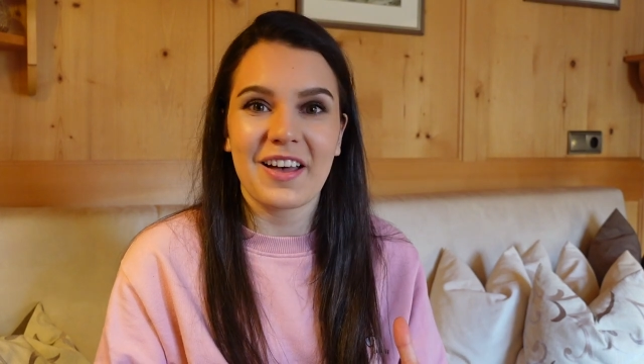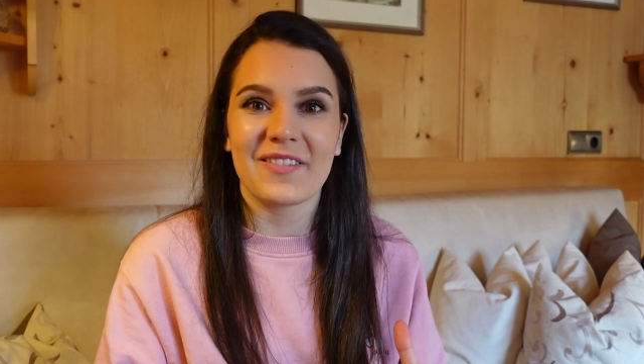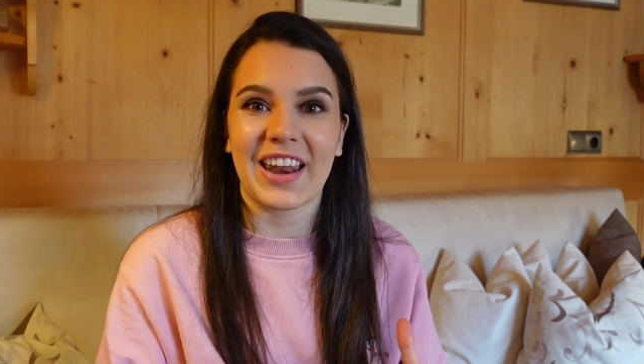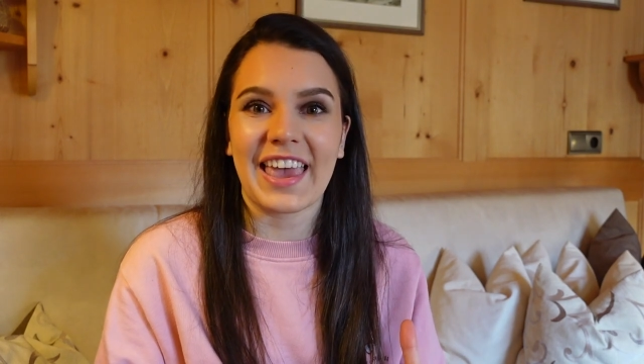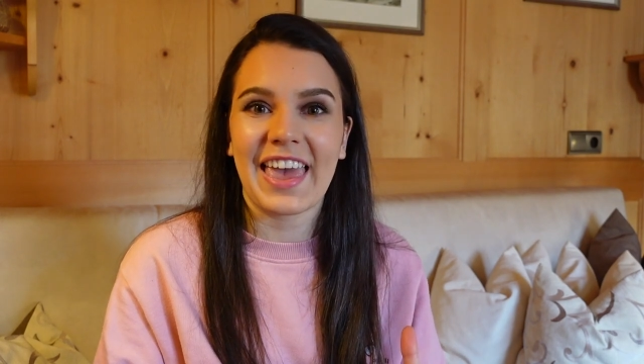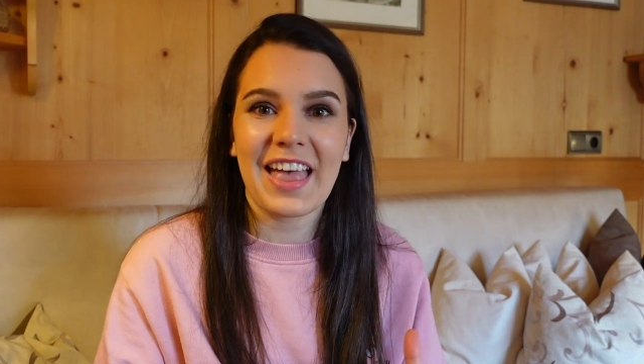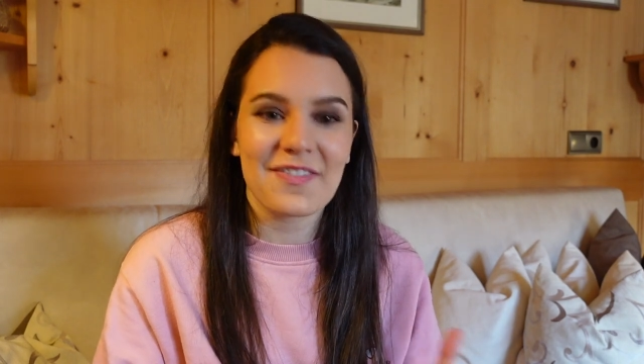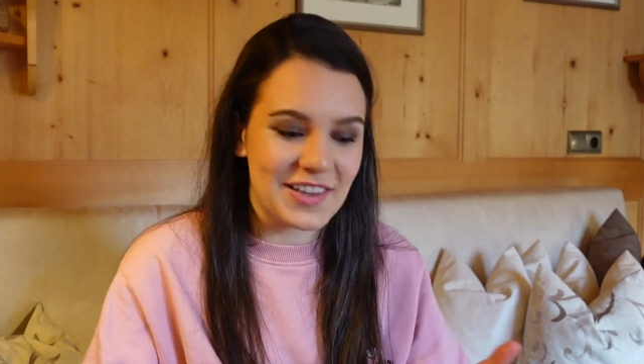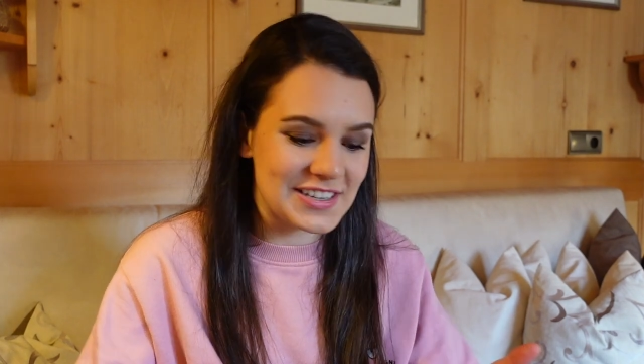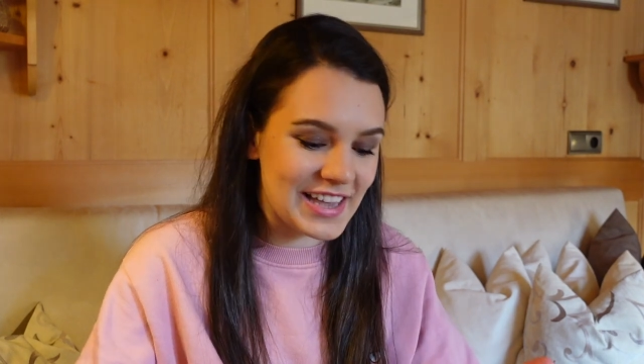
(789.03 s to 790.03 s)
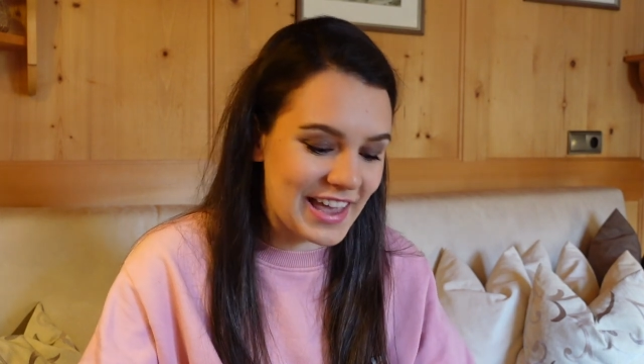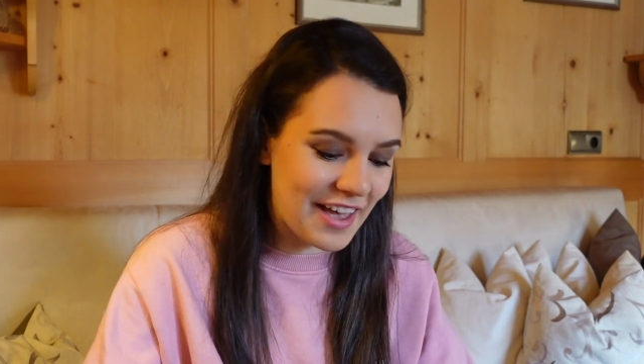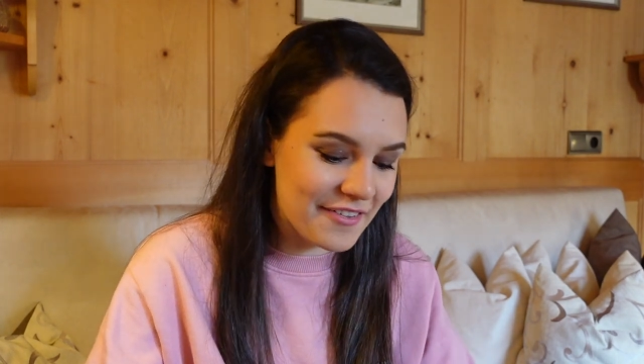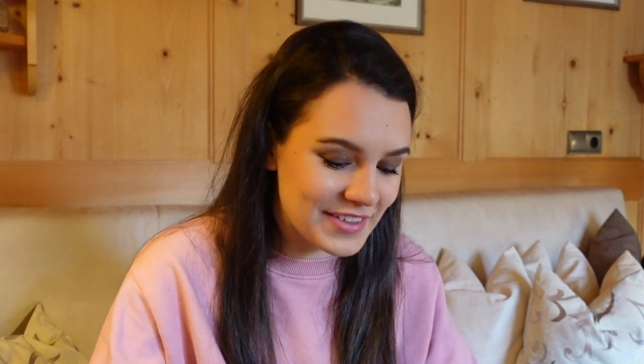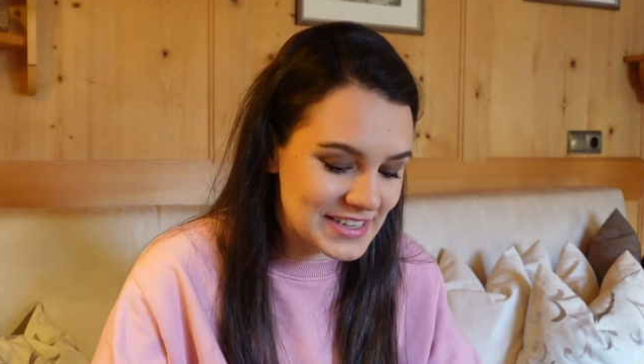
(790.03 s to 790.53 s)
but I can't because I
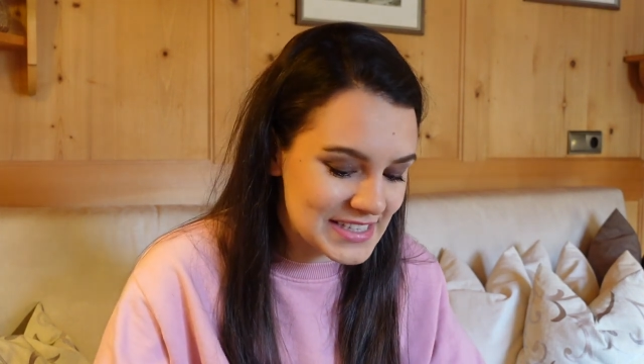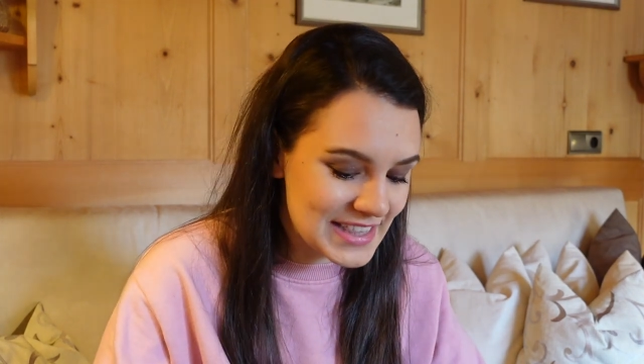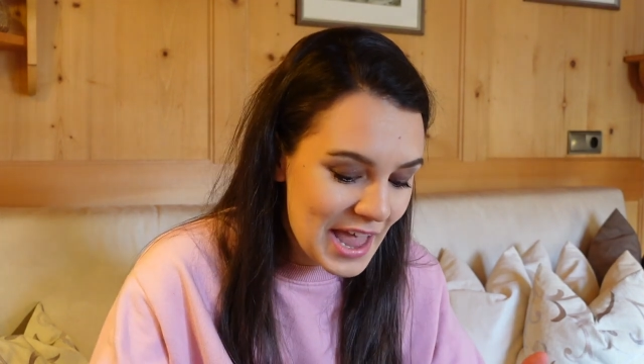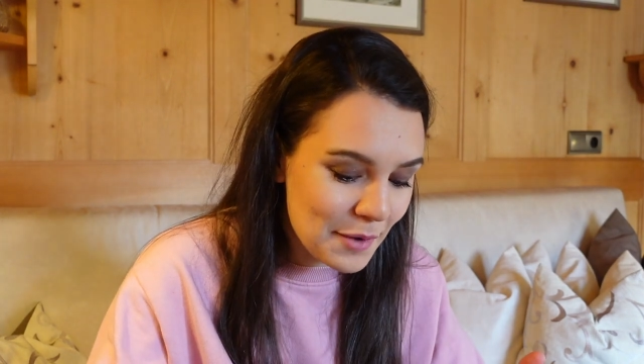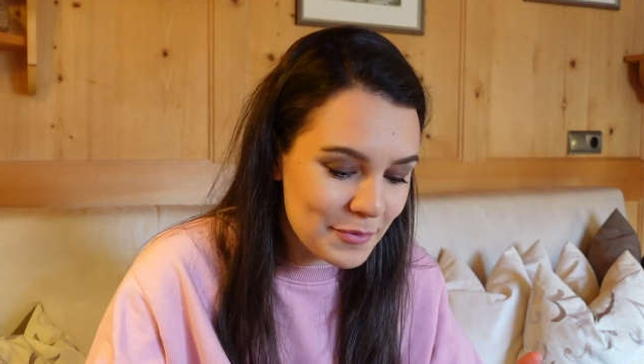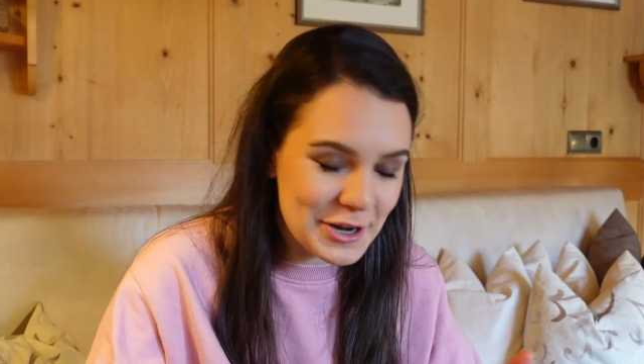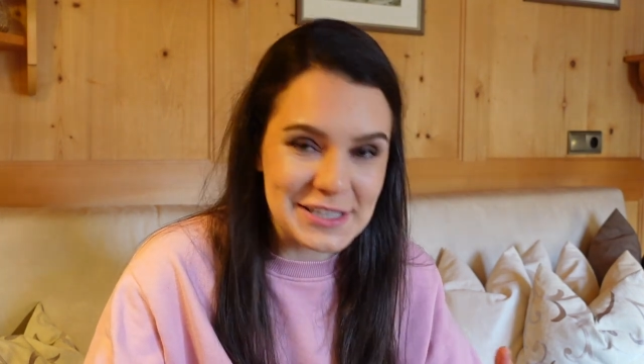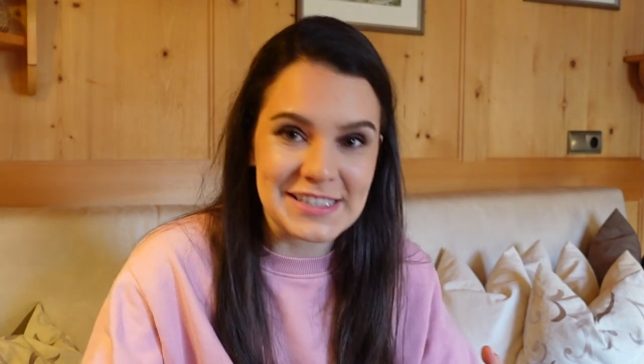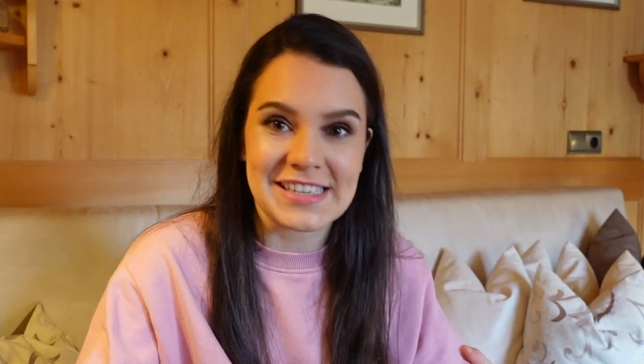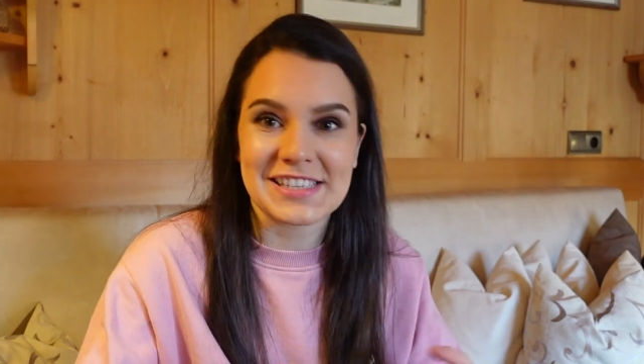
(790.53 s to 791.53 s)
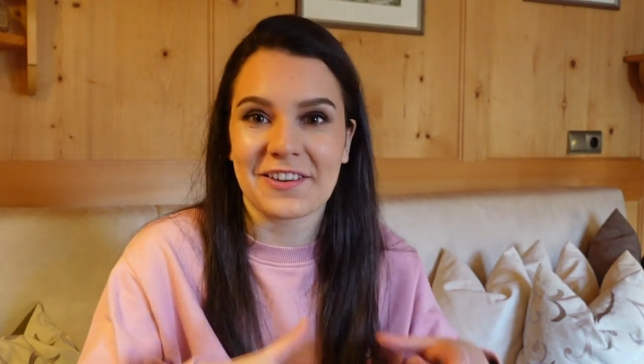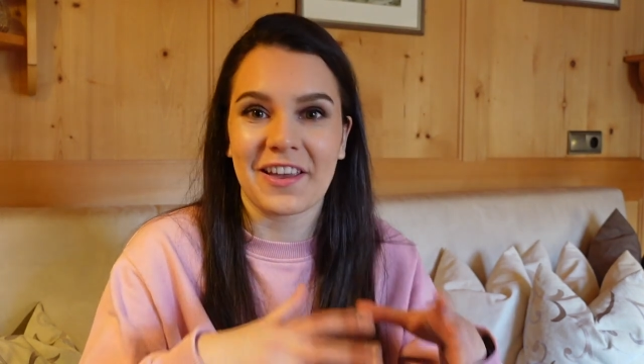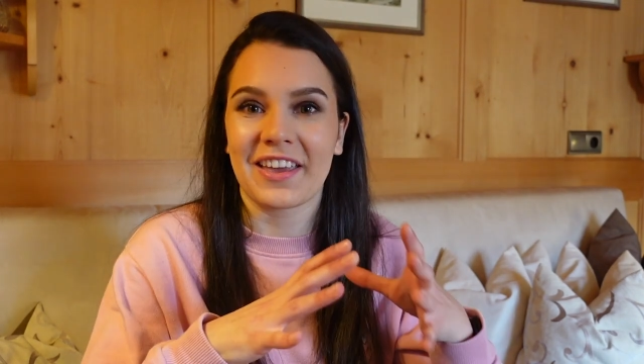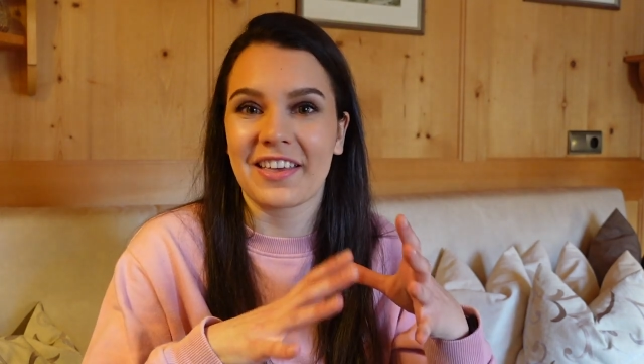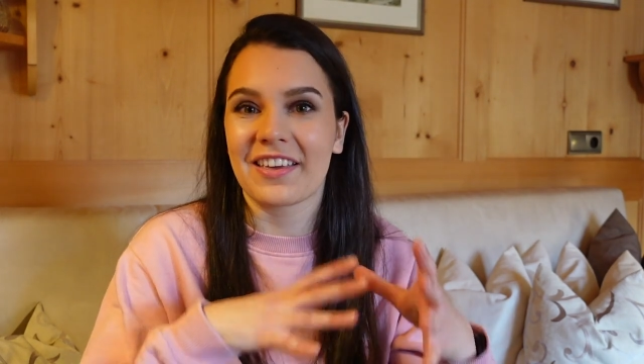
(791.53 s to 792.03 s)
have these leg braces, so
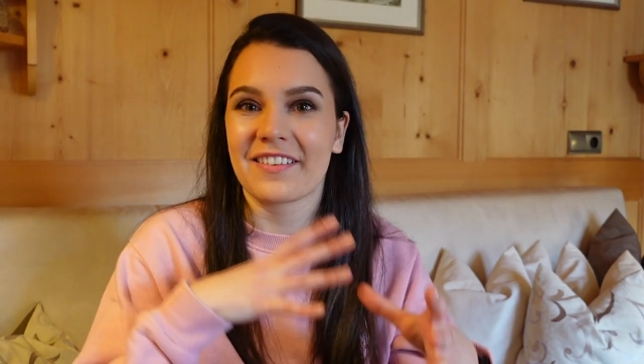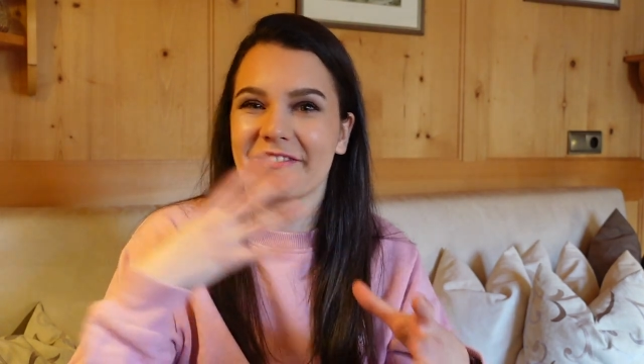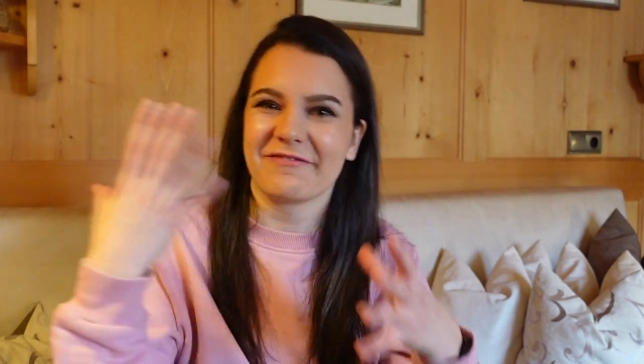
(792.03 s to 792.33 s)
I